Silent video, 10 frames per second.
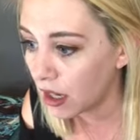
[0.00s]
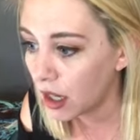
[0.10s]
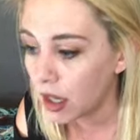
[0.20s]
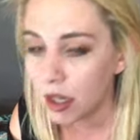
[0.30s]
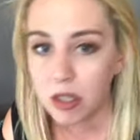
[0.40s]

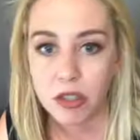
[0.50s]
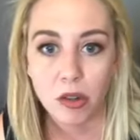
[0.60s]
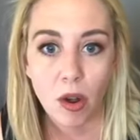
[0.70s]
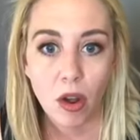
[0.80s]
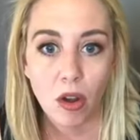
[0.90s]
and
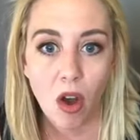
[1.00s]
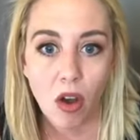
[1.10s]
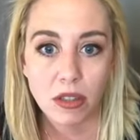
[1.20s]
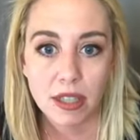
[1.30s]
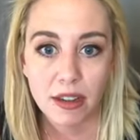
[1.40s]
so I'll
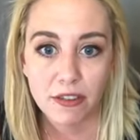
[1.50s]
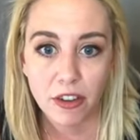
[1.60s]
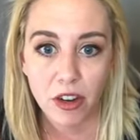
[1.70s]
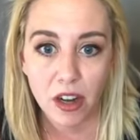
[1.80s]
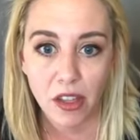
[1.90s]
I'll save
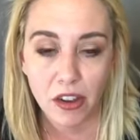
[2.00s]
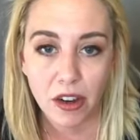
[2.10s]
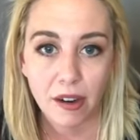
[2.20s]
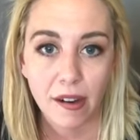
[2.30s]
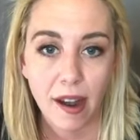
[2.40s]
for
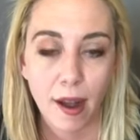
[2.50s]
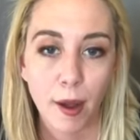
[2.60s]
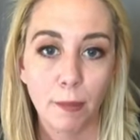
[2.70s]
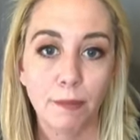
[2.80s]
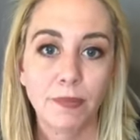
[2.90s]
another
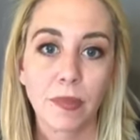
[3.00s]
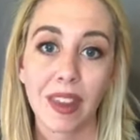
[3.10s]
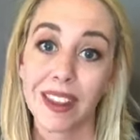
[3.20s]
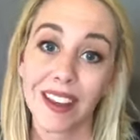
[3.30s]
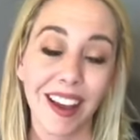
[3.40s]
um,
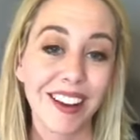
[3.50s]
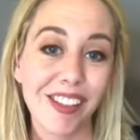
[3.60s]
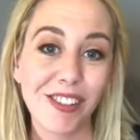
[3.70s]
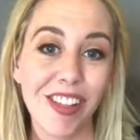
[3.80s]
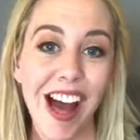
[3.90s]

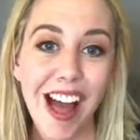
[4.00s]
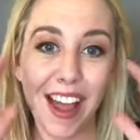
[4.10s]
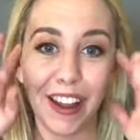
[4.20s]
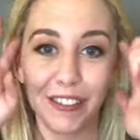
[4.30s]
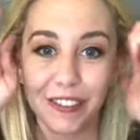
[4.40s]
another
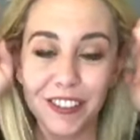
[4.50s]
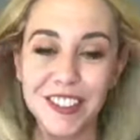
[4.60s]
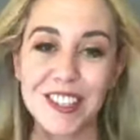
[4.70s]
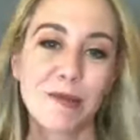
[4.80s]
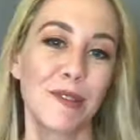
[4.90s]
live
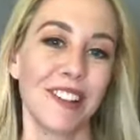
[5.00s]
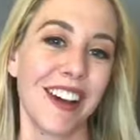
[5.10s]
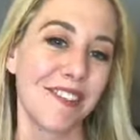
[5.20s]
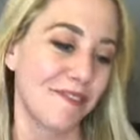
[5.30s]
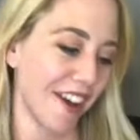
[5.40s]
because this was a
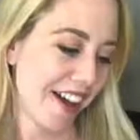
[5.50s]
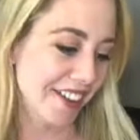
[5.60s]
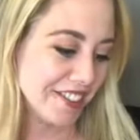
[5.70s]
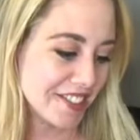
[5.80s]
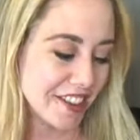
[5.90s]
lot of
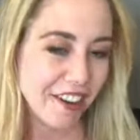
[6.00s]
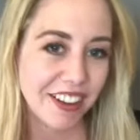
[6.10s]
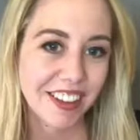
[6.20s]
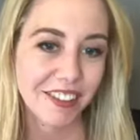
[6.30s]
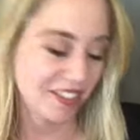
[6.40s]
fun. So
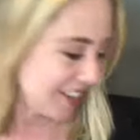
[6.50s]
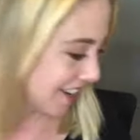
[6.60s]
I'd love